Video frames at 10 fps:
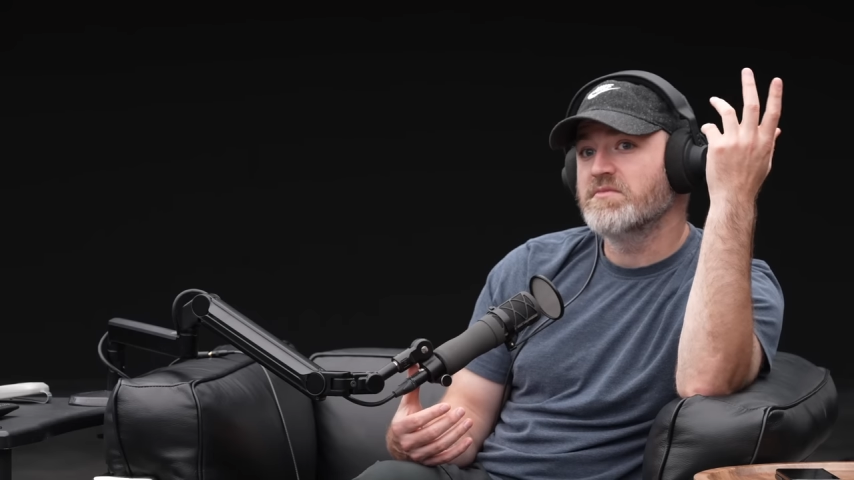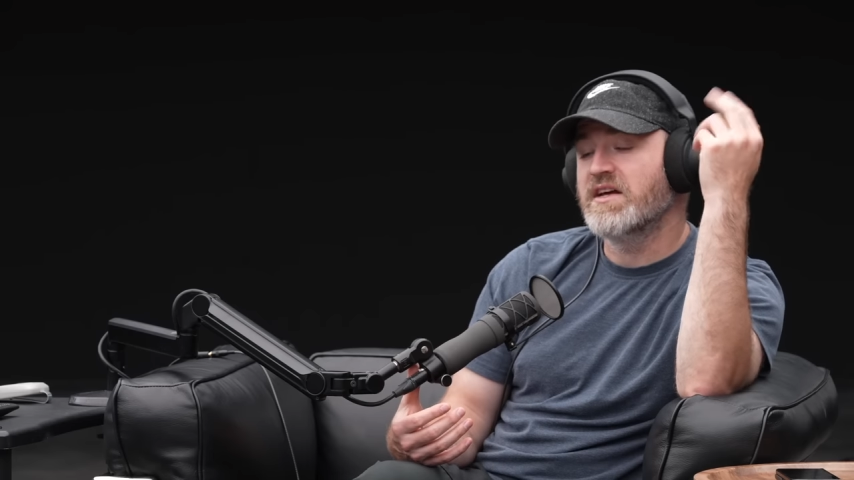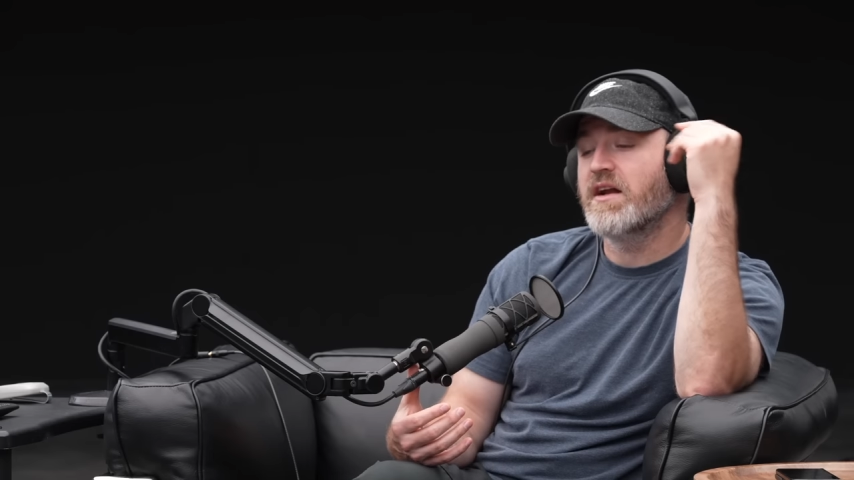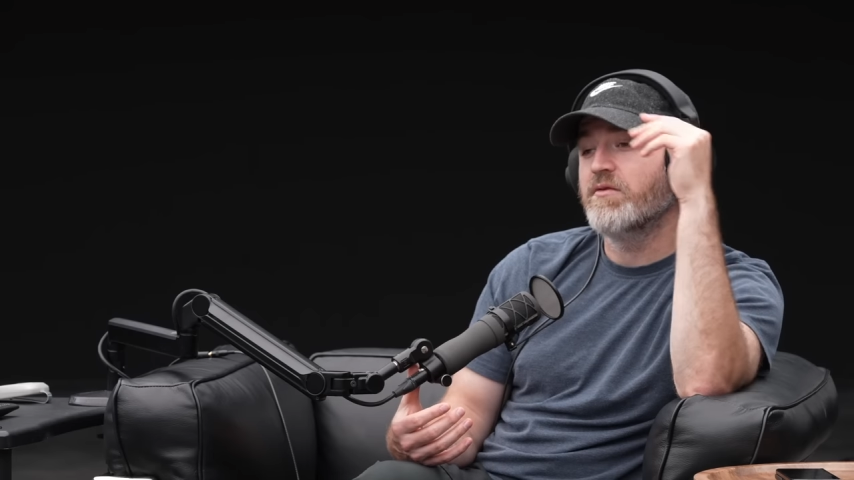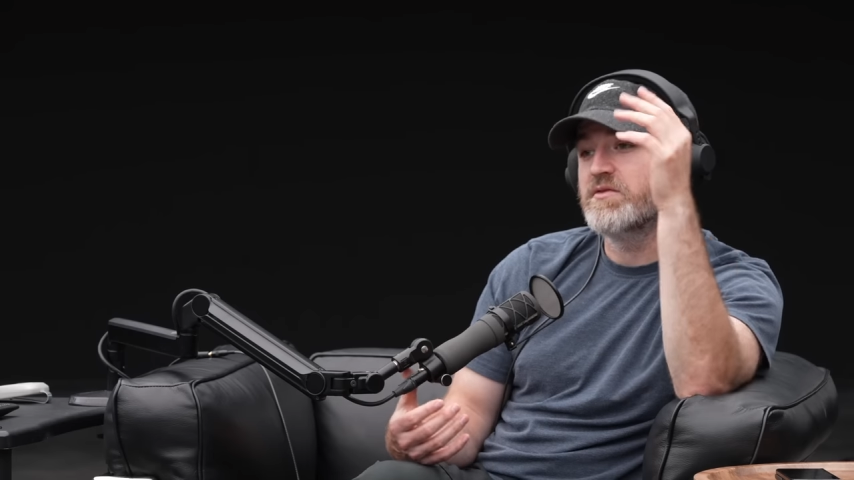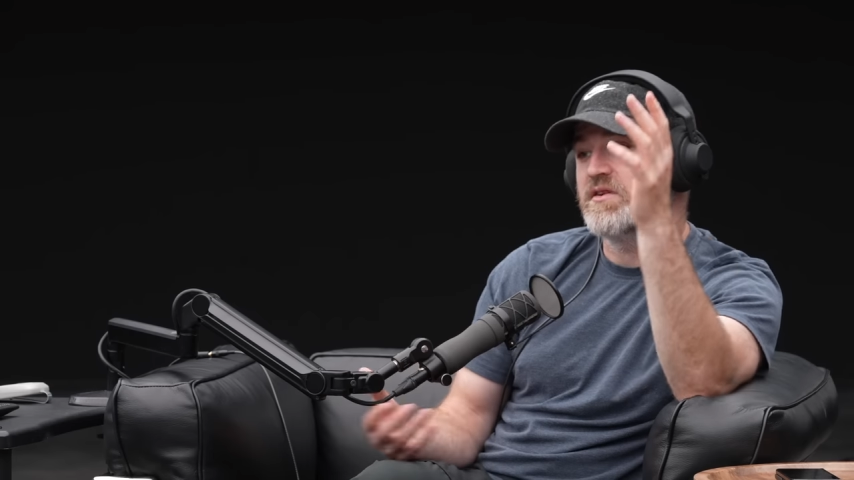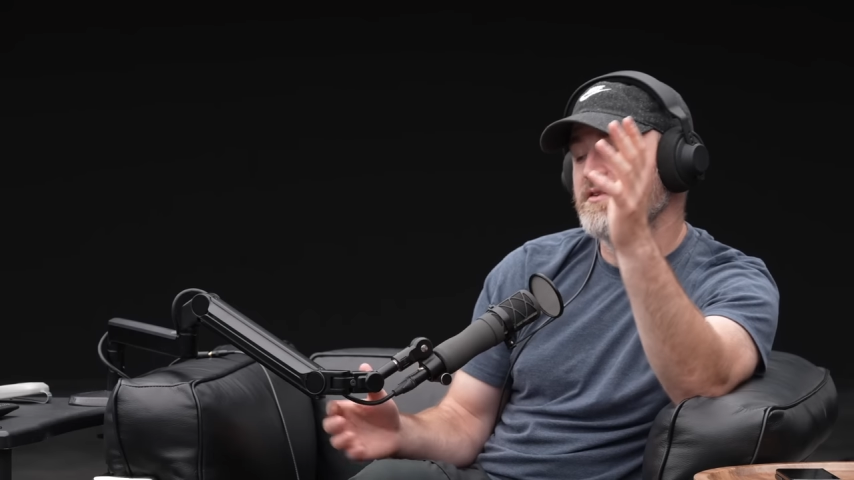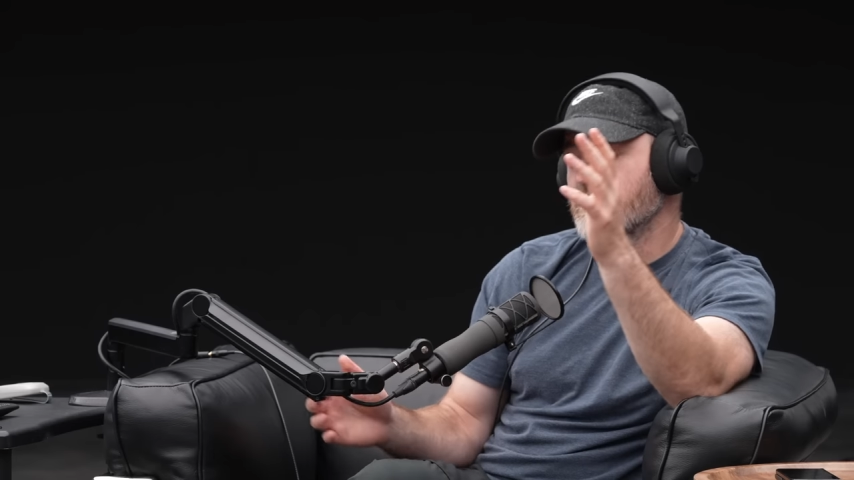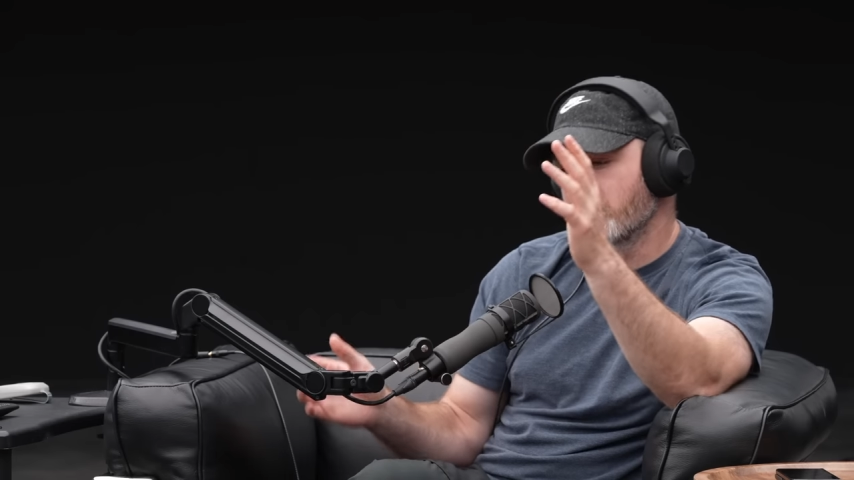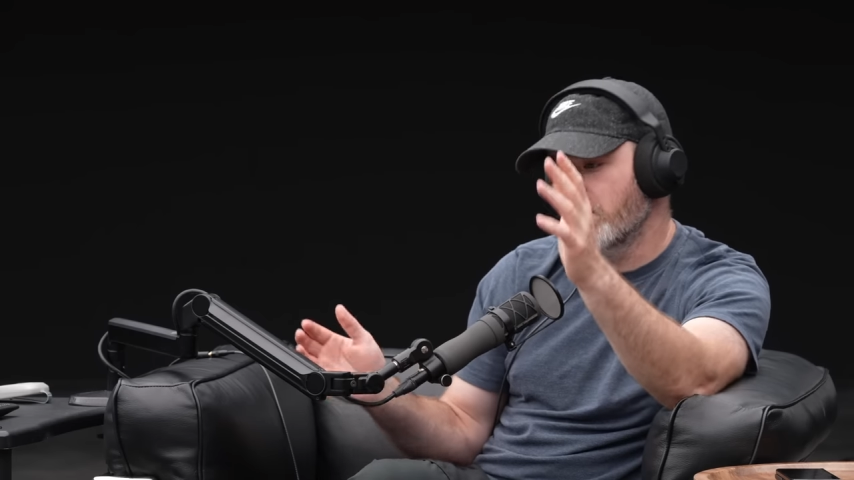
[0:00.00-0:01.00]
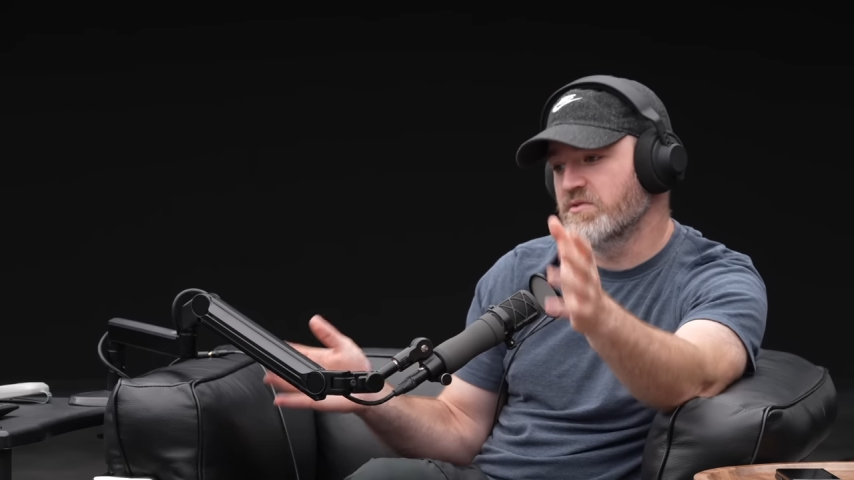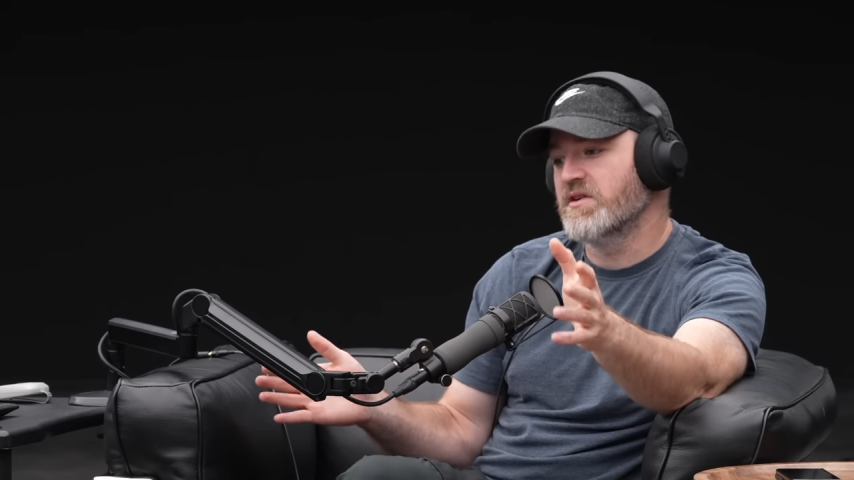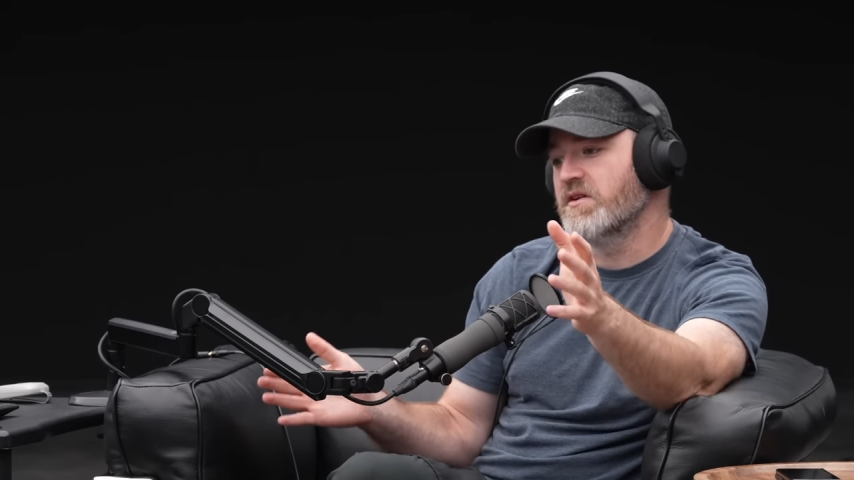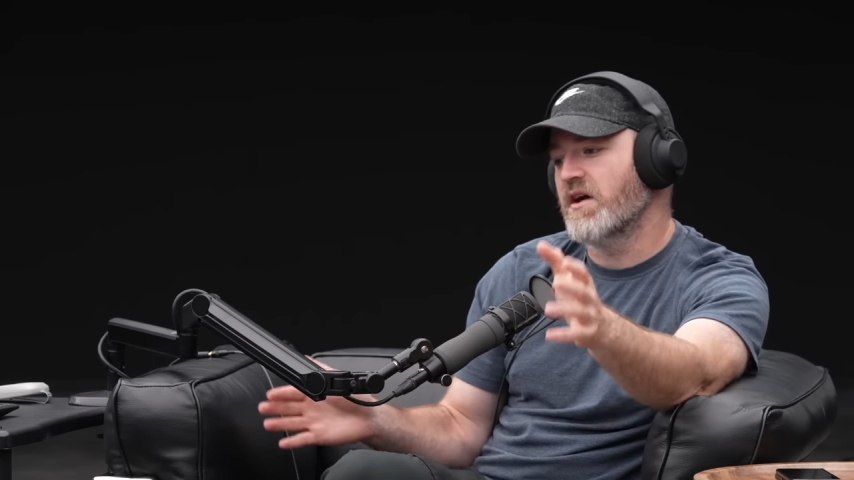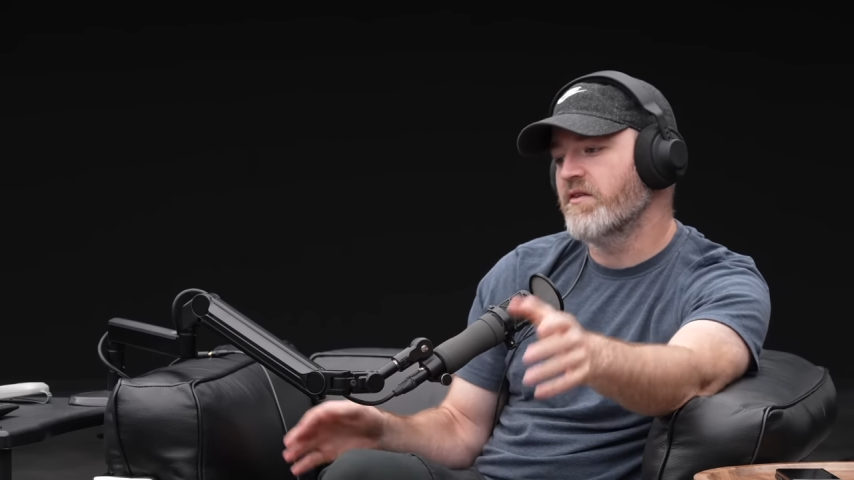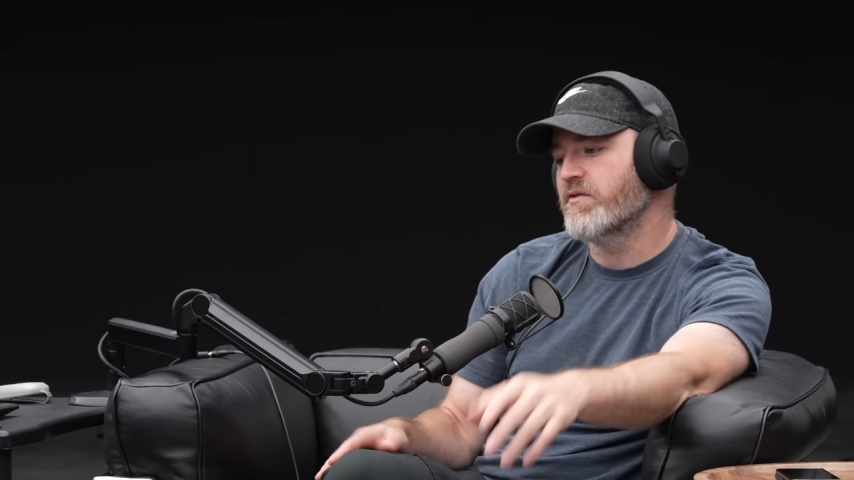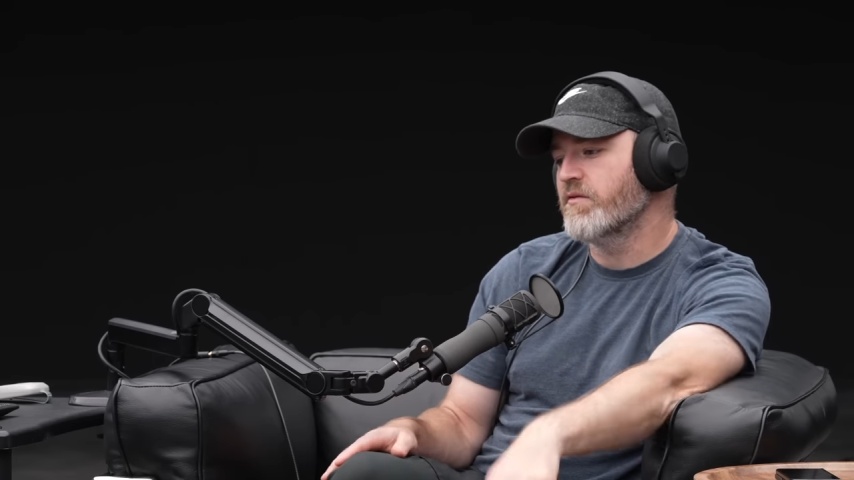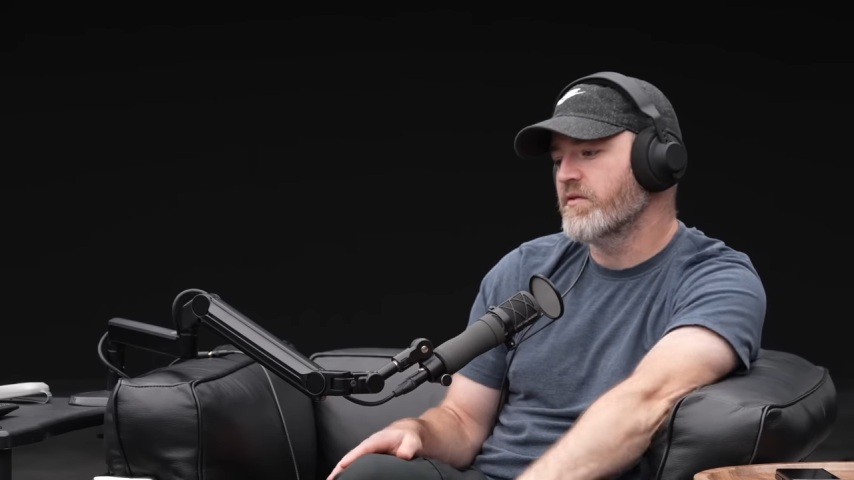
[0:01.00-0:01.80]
that I was on an iPhone